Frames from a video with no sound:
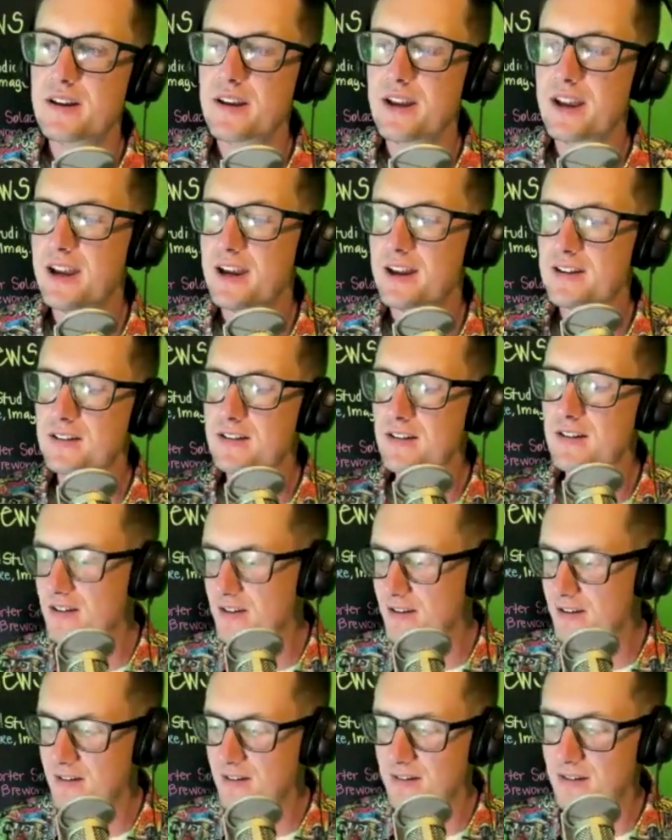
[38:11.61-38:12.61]
and
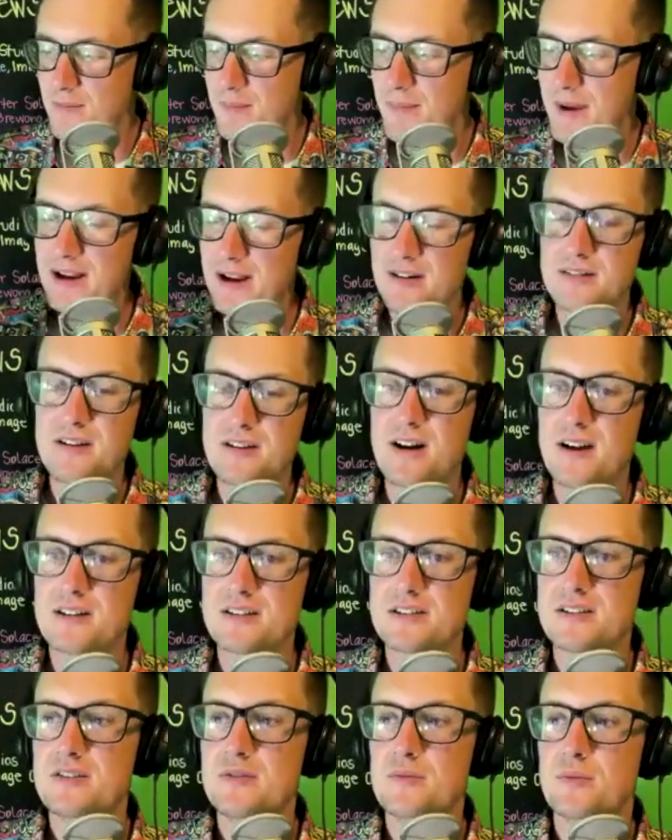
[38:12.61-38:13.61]
the mayor
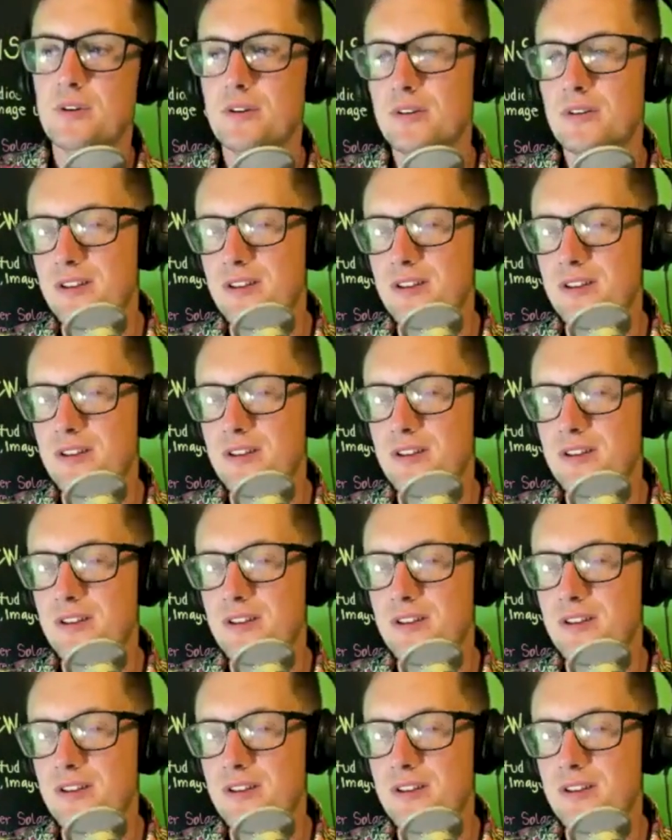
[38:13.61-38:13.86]
talks to, well,